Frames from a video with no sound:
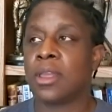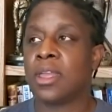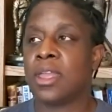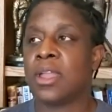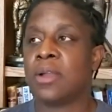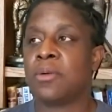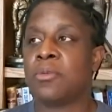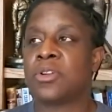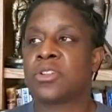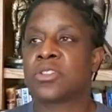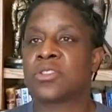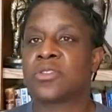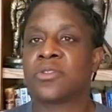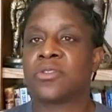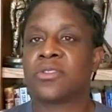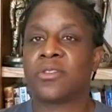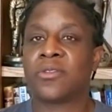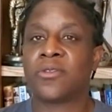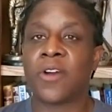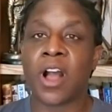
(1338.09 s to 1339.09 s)
it was
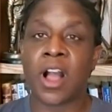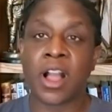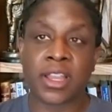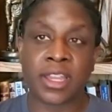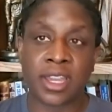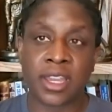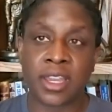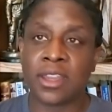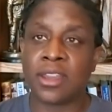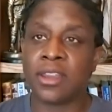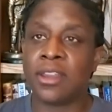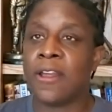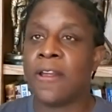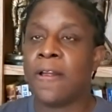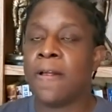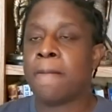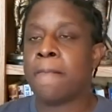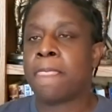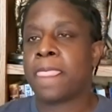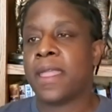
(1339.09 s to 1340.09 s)
foggy,
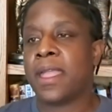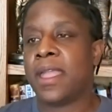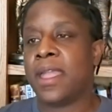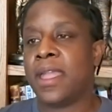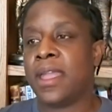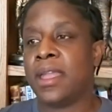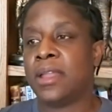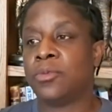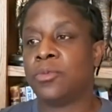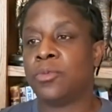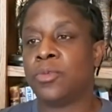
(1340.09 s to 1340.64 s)
and